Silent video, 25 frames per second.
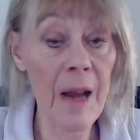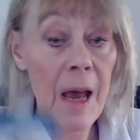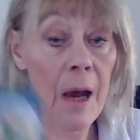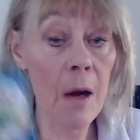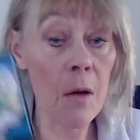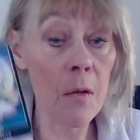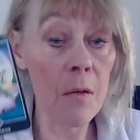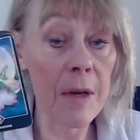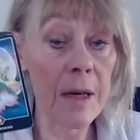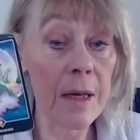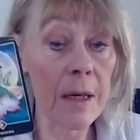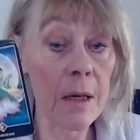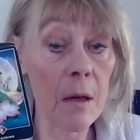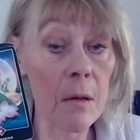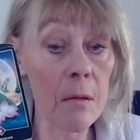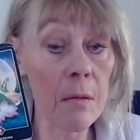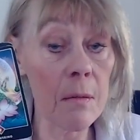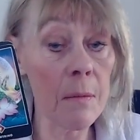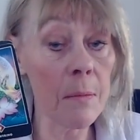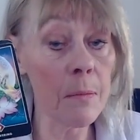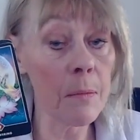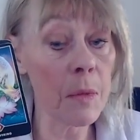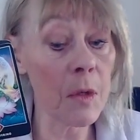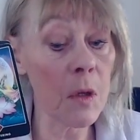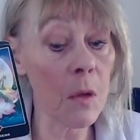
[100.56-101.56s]
Flowering.
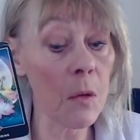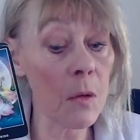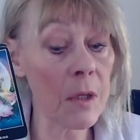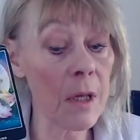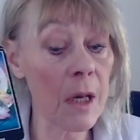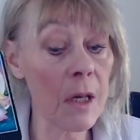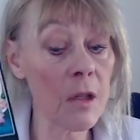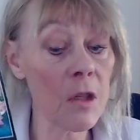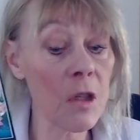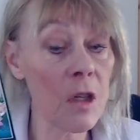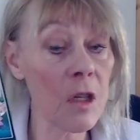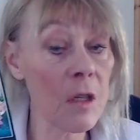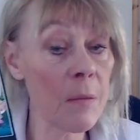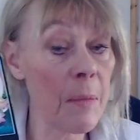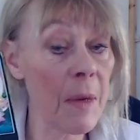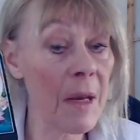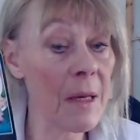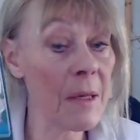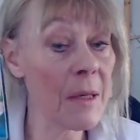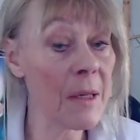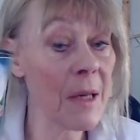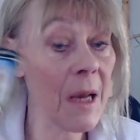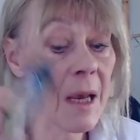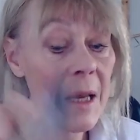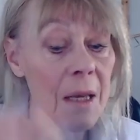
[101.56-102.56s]
Oh, it looks like she's
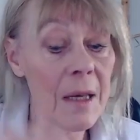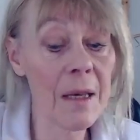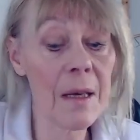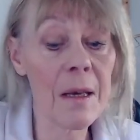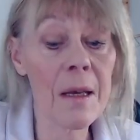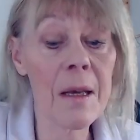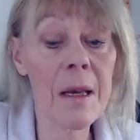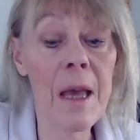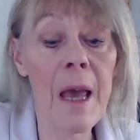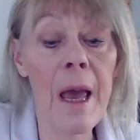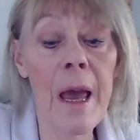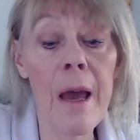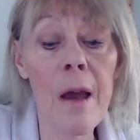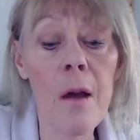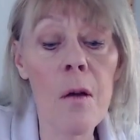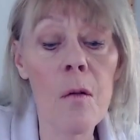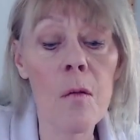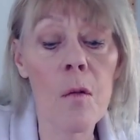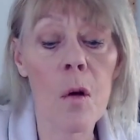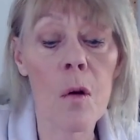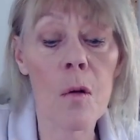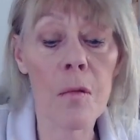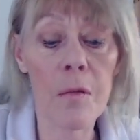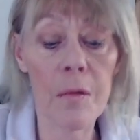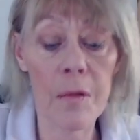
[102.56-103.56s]
being taken
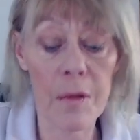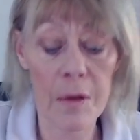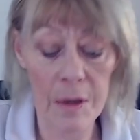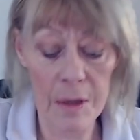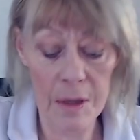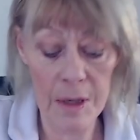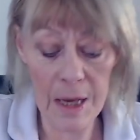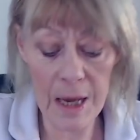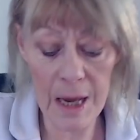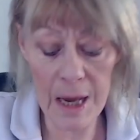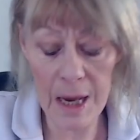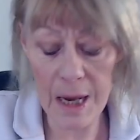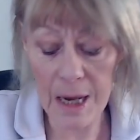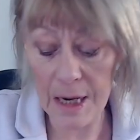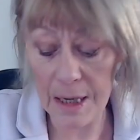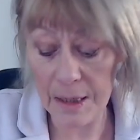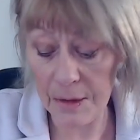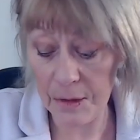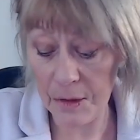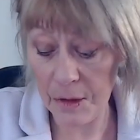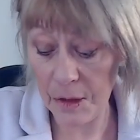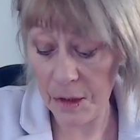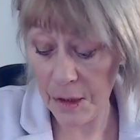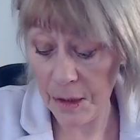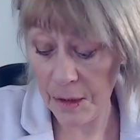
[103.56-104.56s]
care of.
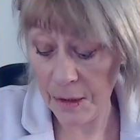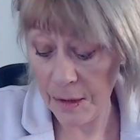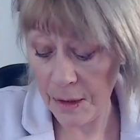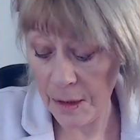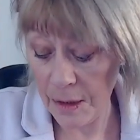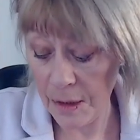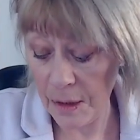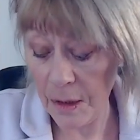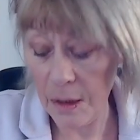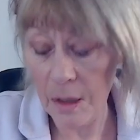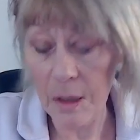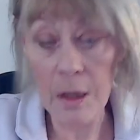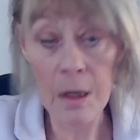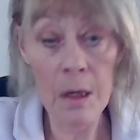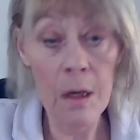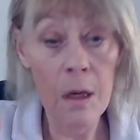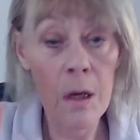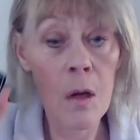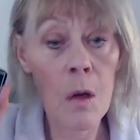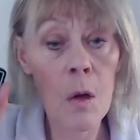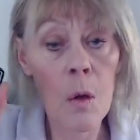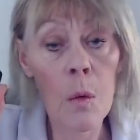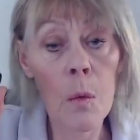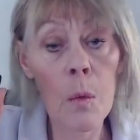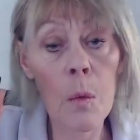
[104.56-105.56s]
And,
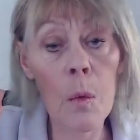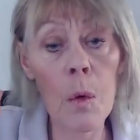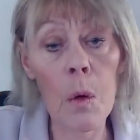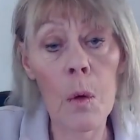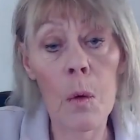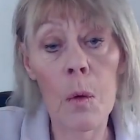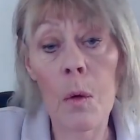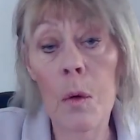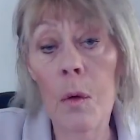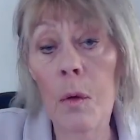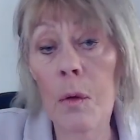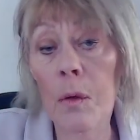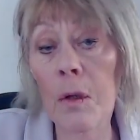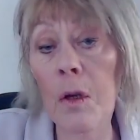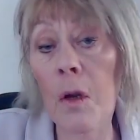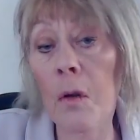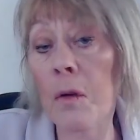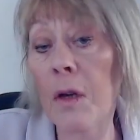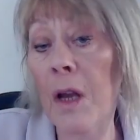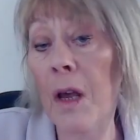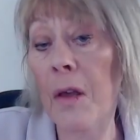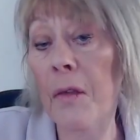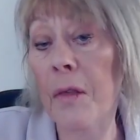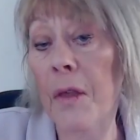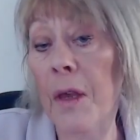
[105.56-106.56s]
well,
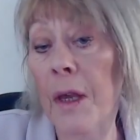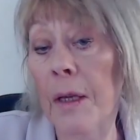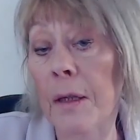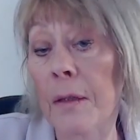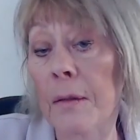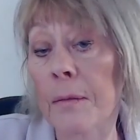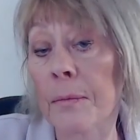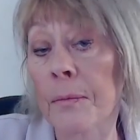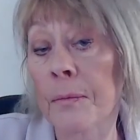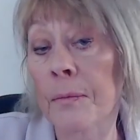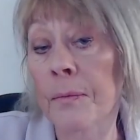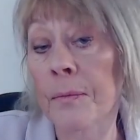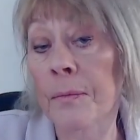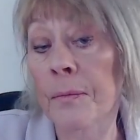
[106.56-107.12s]
no, nothing.